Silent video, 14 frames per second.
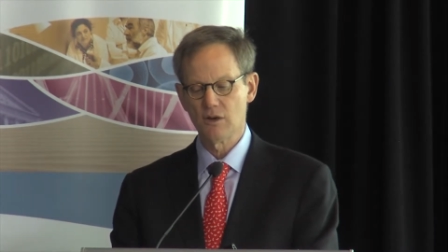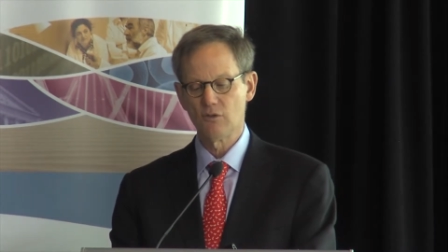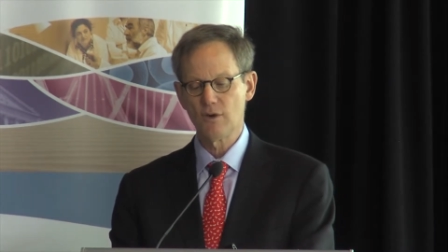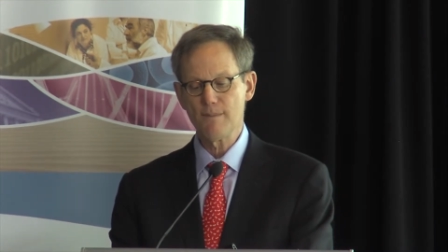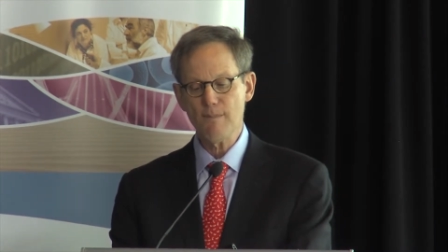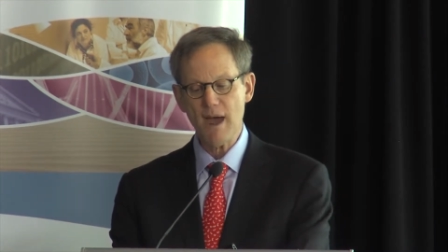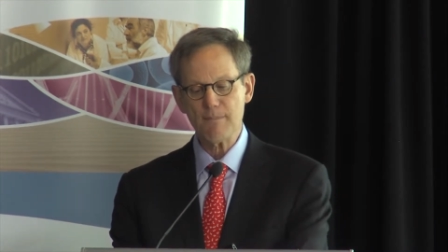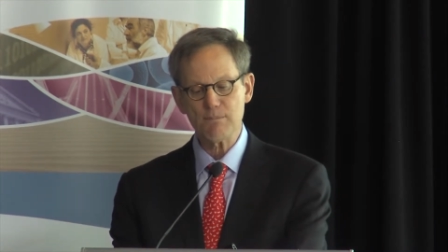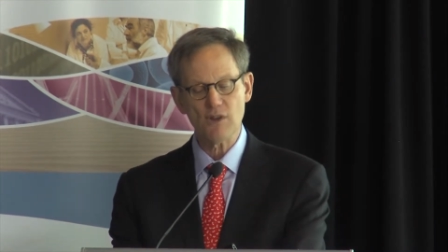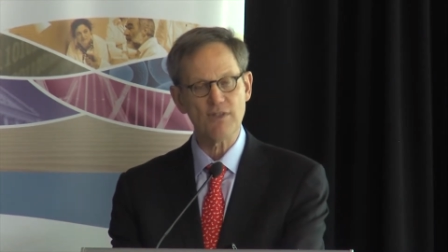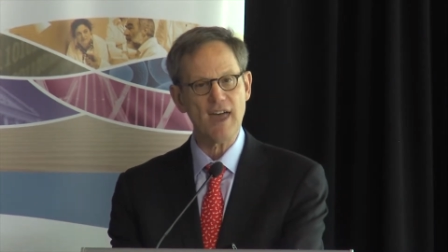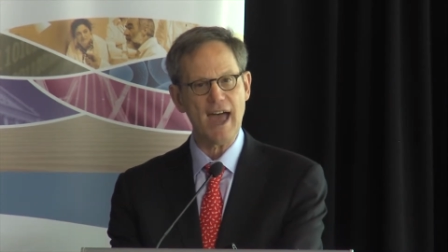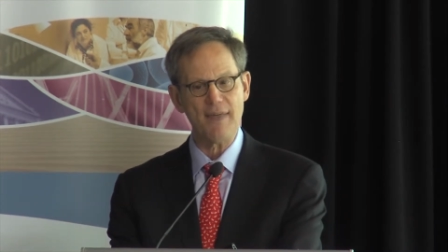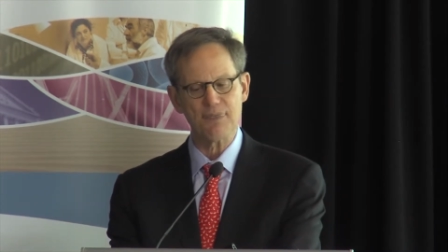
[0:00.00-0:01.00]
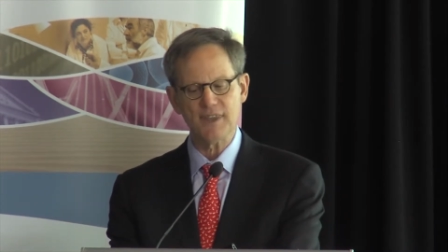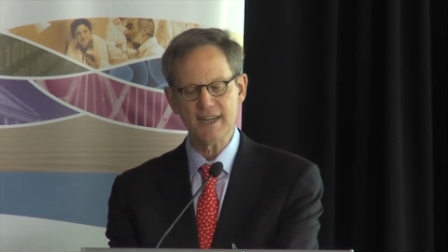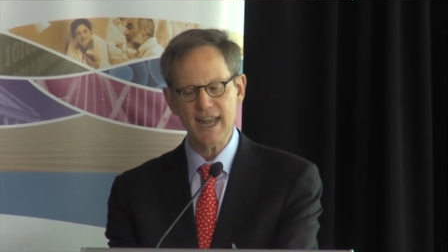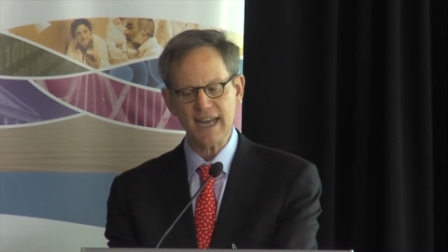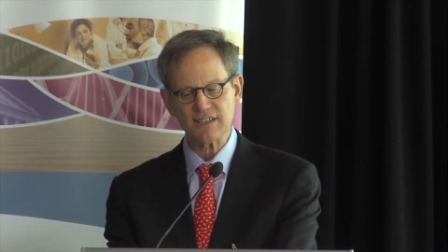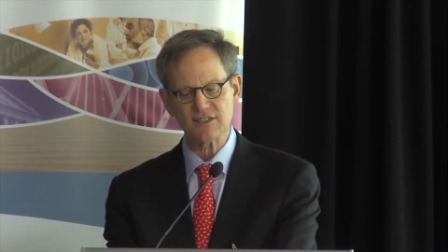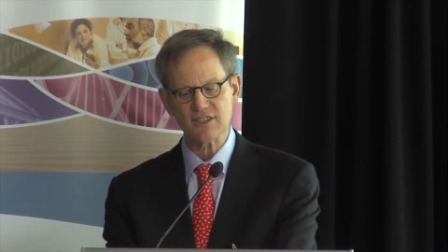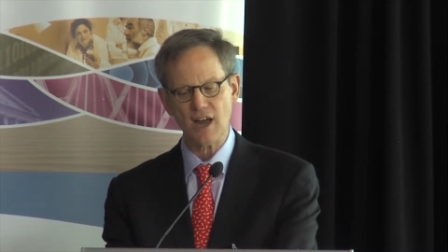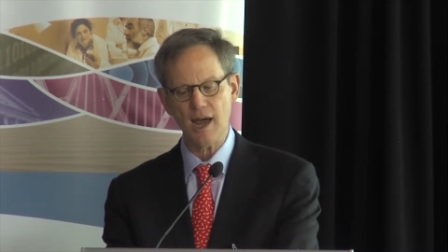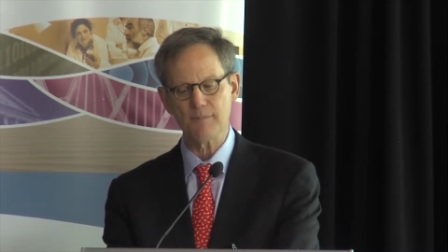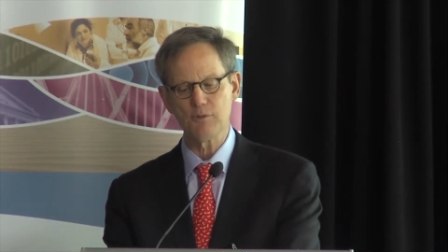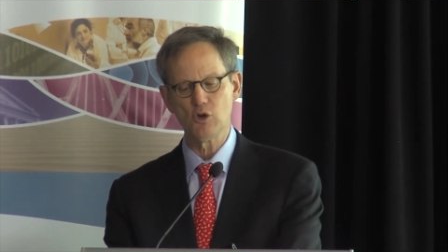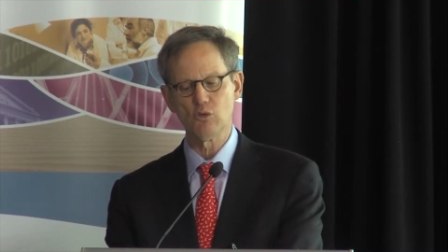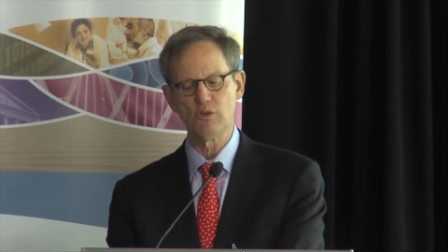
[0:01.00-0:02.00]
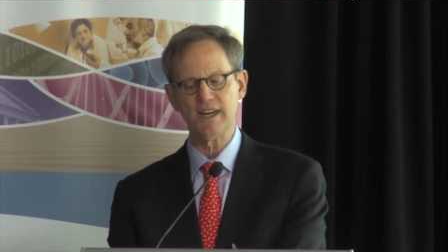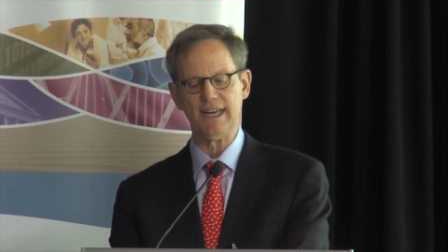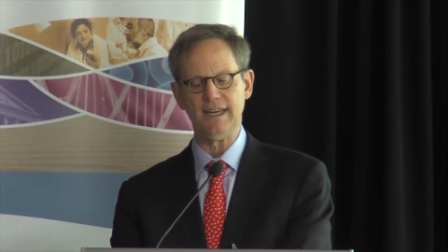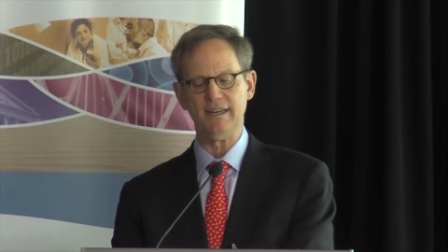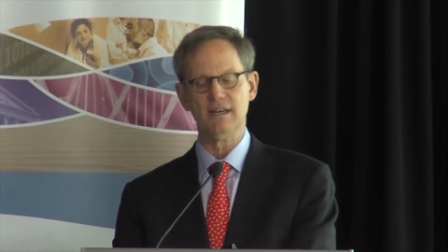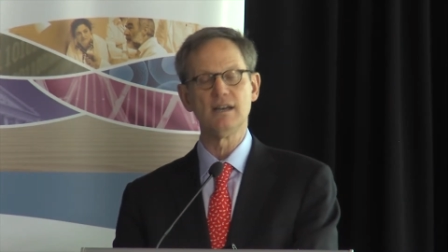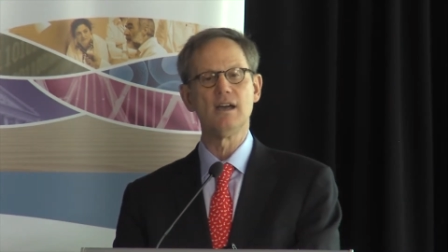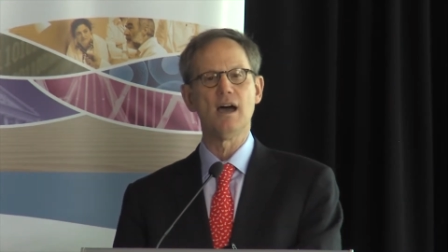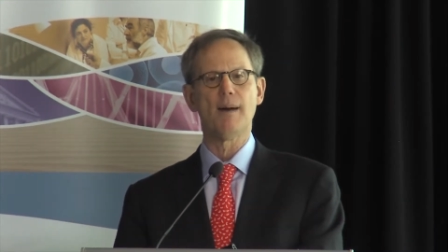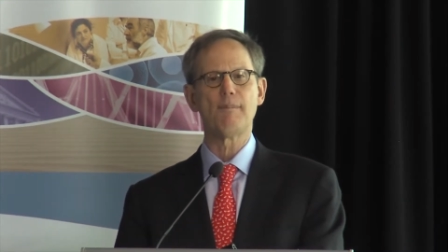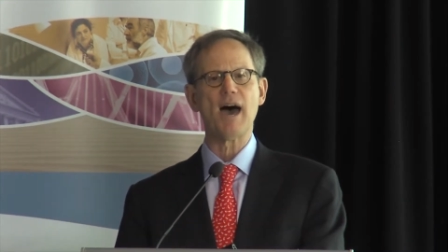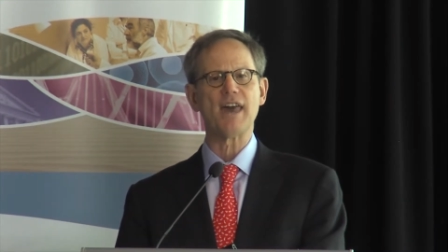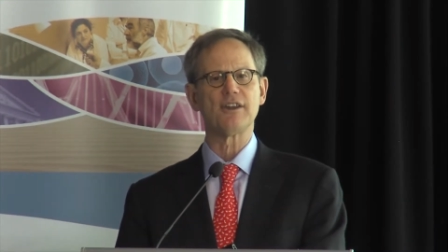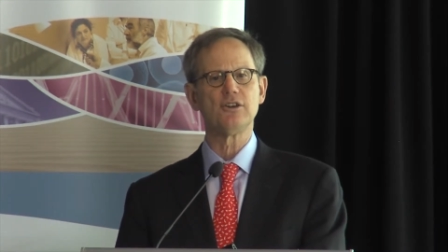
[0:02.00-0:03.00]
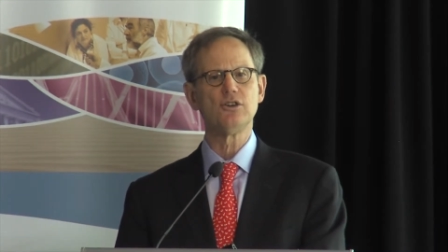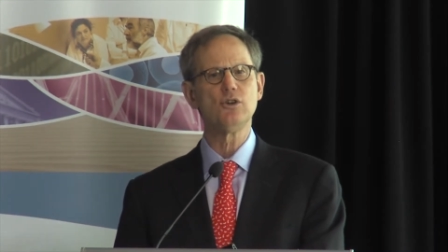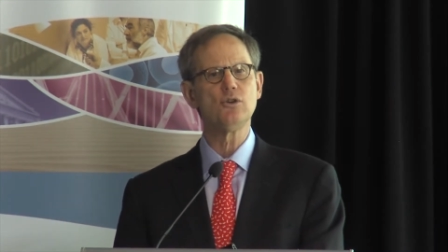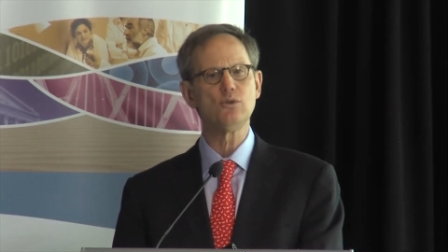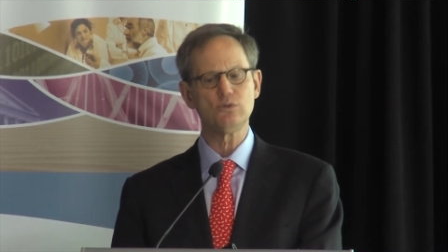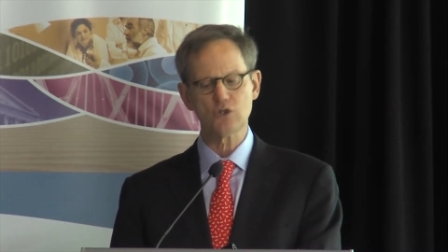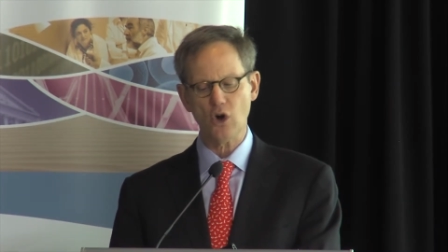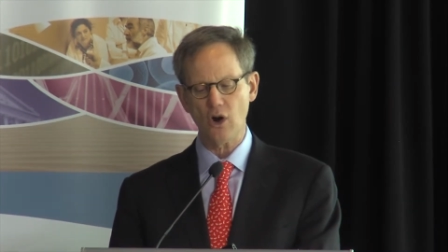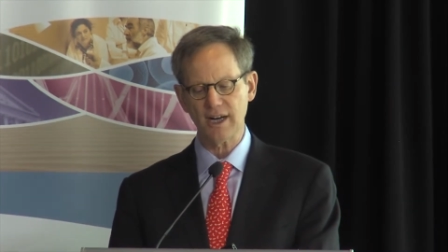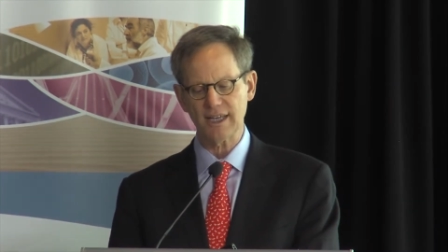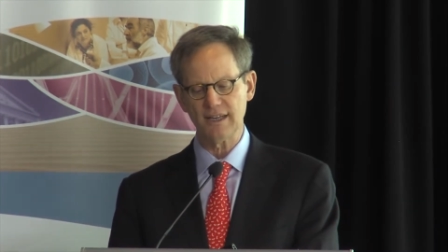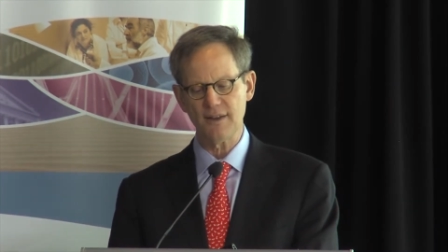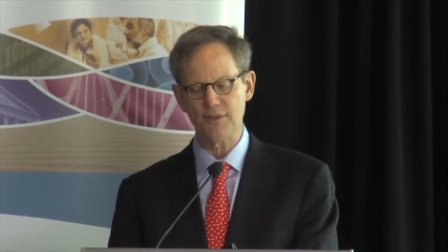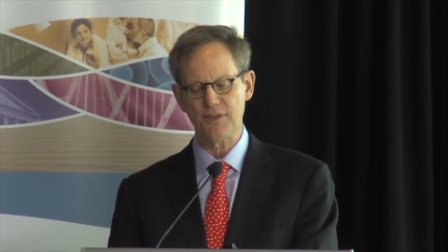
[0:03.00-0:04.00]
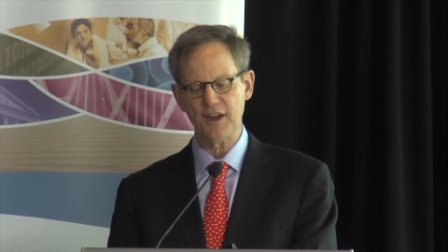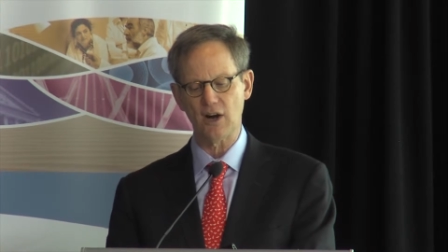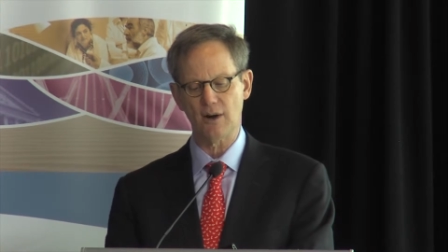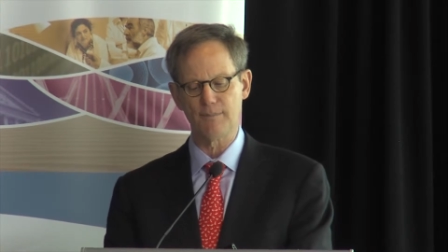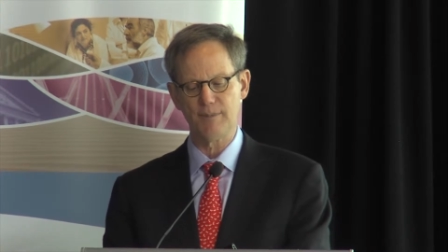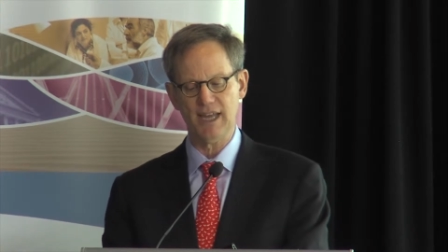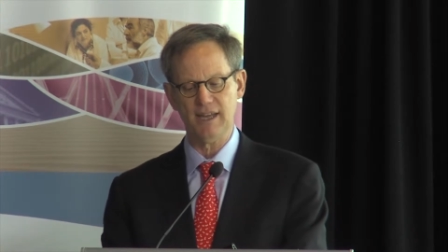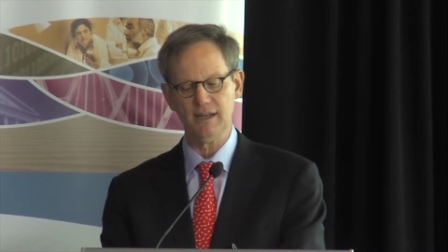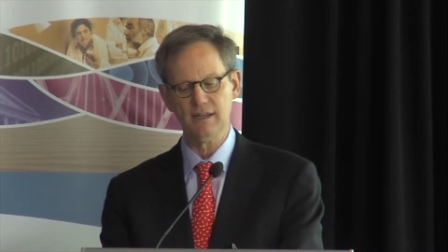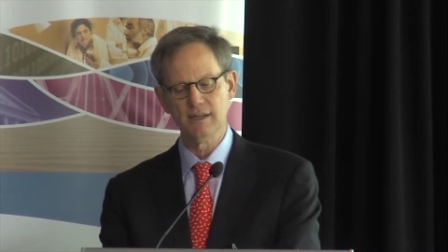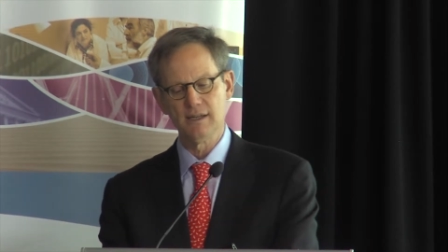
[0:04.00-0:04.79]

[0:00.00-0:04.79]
Remember that the next time you read about a new targeted therapy